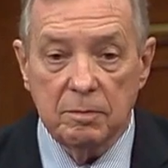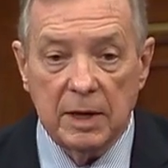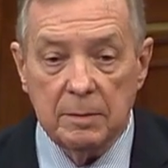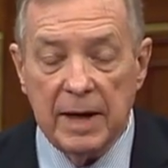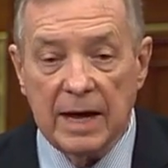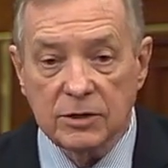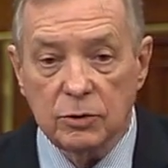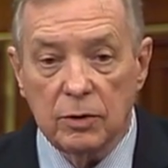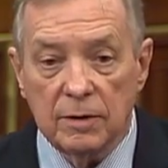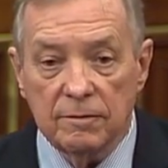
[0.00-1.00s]
by the back
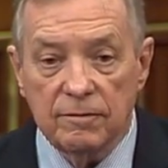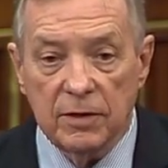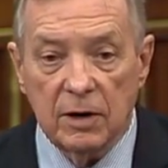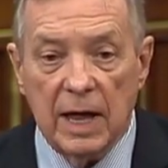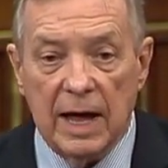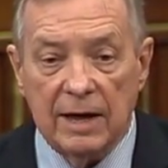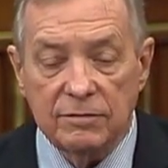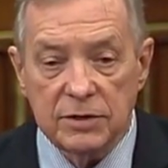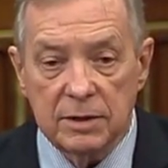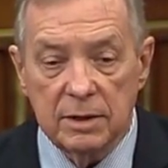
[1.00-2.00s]
door for their
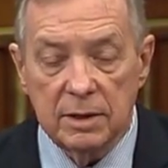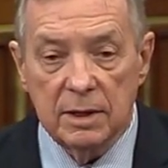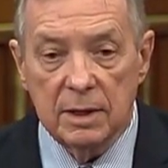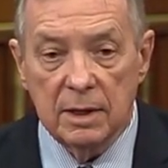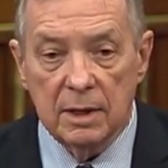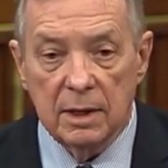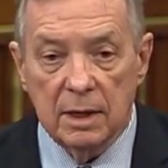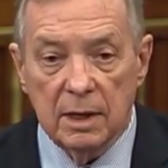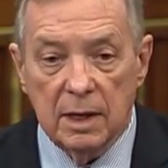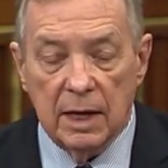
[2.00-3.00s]
lives.
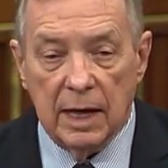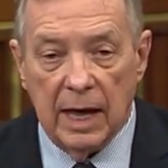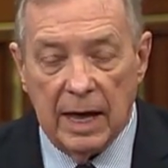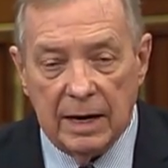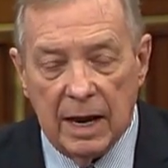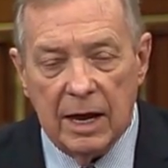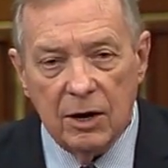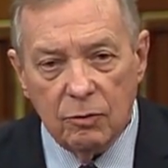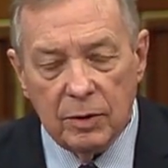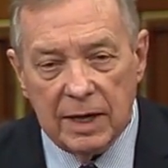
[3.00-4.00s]
And
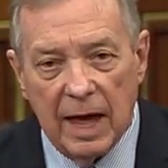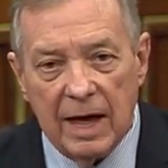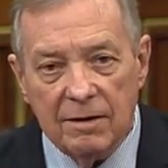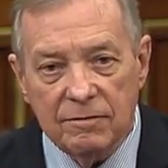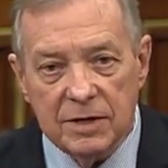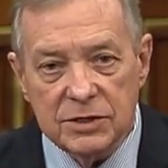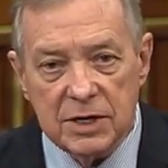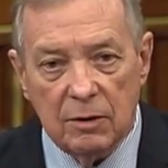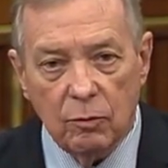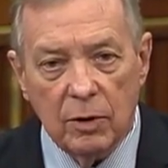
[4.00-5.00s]
here we have this
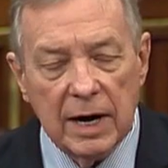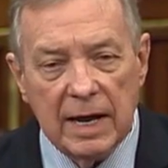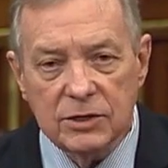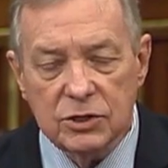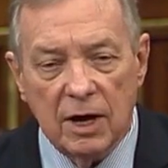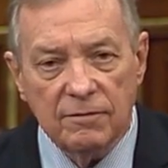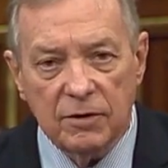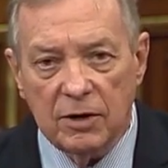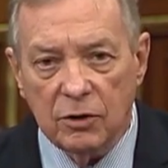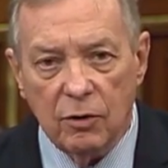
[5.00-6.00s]
"we're not soft
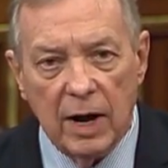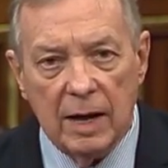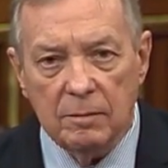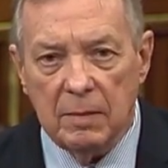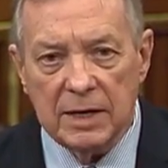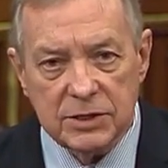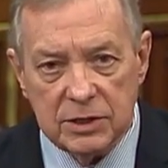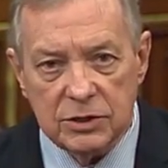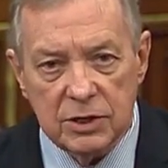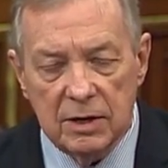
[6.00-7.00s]
on crime"
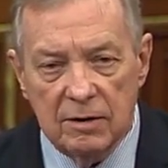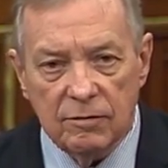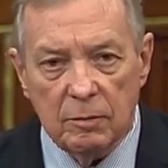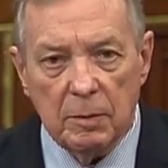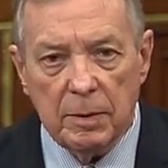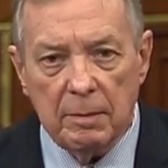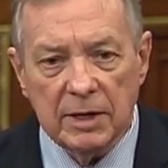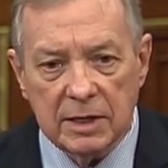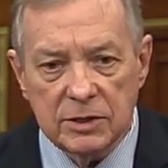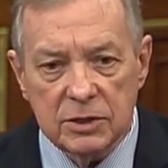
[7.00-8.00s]
message from
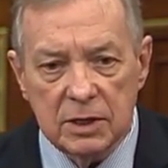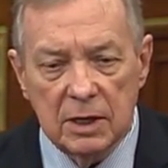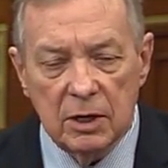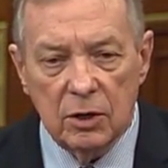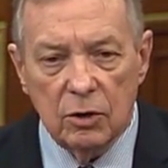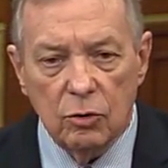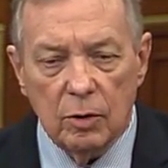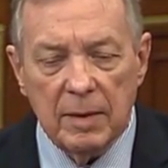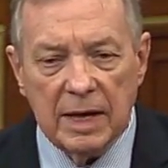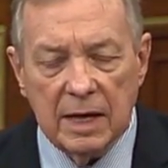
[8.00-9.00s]
Republicans who are
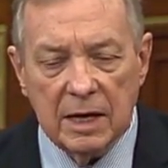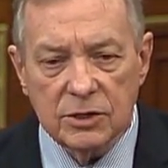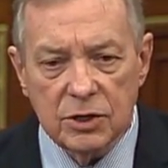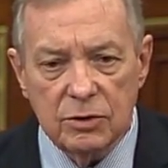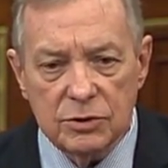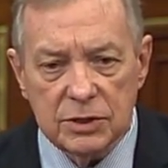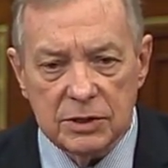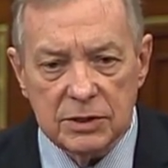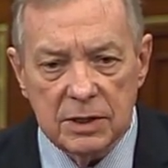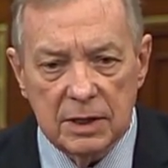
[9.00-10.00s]
making
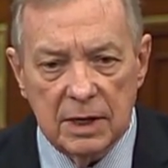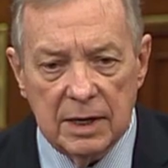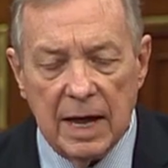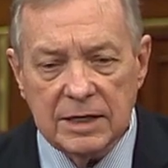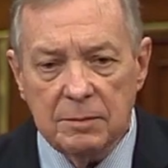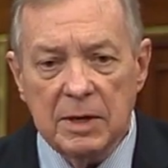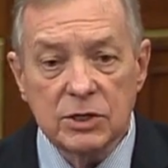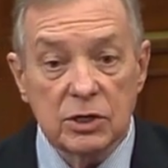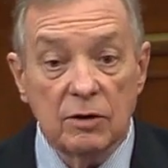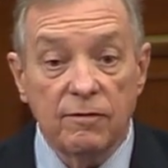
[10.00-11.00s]
excuses. Not to
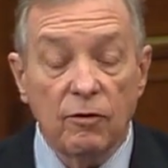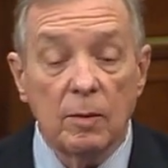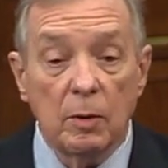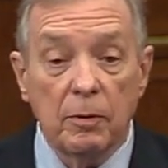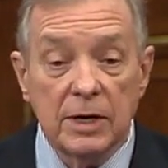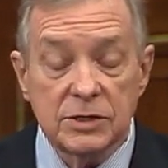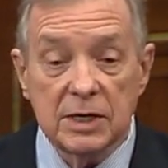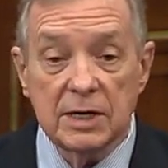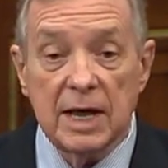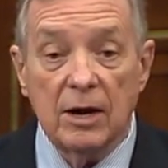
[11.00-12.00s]
mention the former
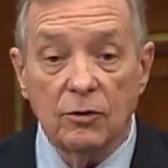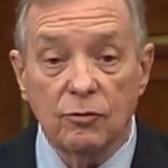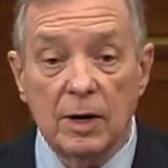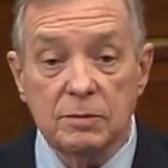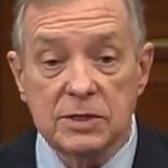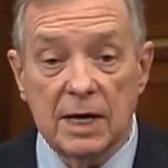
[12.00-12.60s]
President Donald Trump